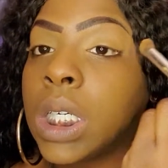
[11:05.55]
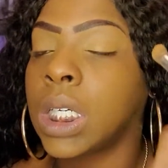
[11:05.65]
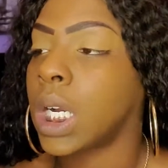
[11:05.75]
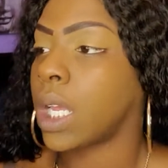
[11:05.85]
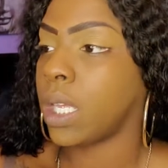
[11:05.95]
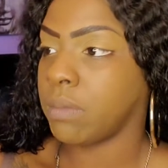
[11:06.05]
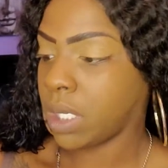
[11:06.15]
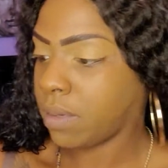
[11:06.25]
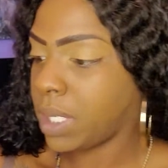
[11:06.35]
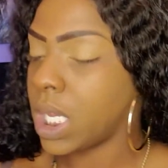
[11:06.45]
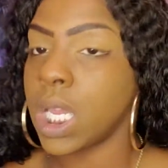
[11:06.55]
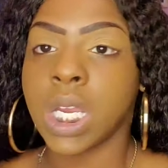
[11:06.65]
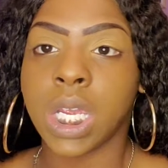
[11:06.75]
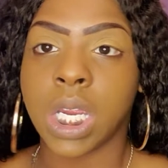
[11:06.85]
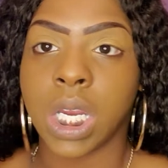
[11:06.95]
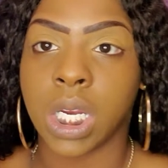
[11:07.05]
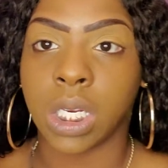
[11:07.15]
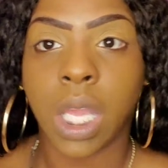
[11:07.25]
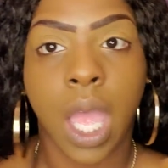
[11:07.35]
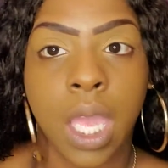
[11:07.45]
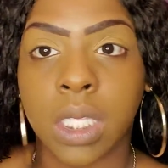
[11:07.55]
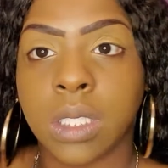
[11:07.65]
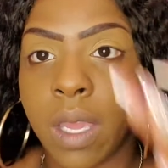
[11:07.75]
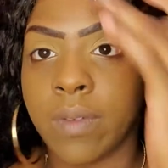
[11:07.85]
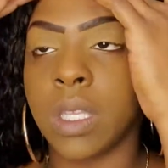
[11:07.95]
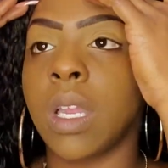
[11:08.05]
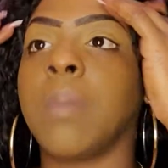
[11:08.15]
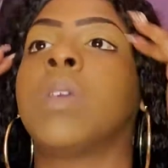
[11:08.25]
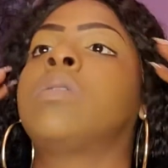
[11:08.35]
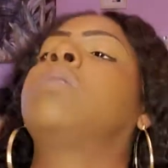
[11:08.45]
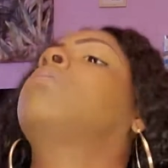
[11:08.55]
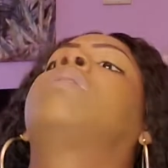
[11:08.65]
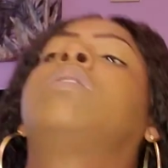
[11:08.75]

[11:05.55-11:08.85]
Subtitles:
I am a beginner, okay? So everything I'm using, you can